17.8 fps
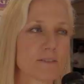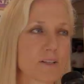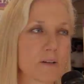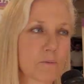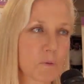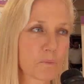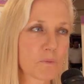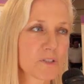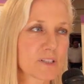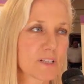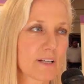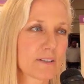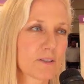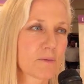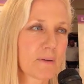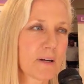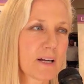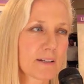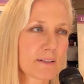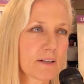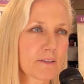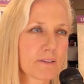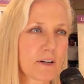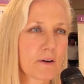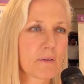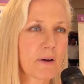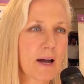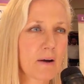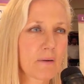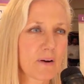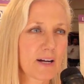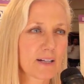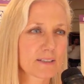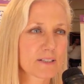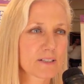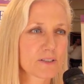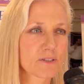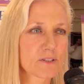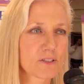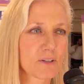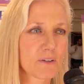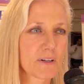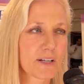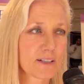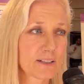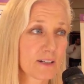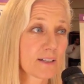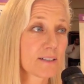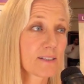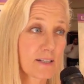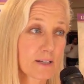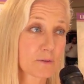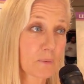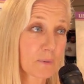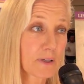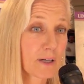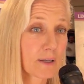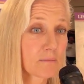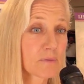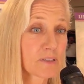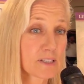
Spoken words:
Someone was saying to me, I don't know how actors do it, and I said, when I'm